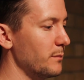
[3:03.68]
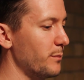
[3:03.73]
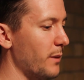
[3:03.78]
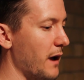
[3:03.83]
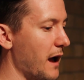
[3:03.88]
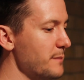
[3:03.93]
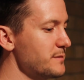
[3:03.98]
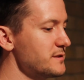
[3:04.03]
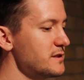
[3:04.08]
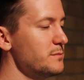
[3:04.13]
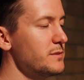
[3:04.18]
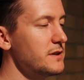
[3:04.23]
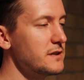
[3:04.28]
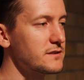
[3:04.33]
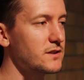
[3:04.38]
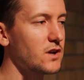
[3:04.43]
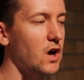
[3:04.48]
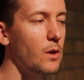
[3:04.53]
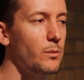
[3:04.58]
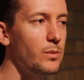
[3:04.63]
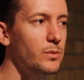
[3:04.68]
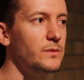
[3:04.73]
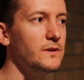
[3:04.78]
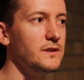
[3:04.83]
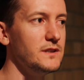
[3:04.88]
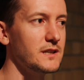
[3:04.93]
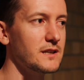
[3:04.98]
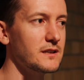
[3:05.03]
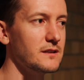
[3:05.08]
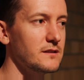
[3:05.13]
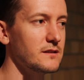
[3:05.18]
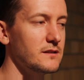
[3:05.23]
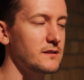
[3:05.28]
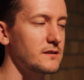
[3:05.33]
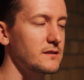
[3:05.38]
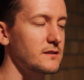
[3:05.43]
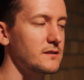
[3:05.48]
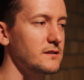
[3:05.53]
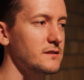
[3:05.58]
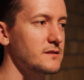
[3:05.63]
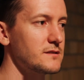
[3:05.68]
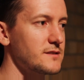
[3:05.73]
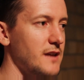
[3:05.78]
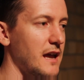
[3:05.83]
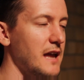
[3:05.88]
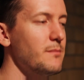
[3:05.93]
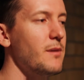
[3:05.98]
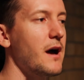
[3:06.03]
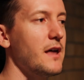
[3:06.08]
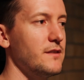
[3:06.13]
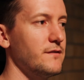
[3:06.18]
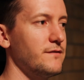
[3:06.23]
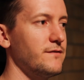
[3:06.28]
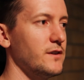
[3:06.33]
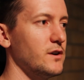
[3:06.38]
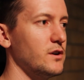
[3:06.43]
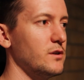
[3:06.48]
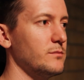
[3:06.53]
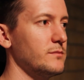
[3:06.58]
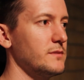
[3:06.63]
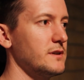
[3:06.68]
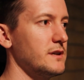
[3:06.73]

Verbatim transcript: Perhaps the biggest compliment you can say about the film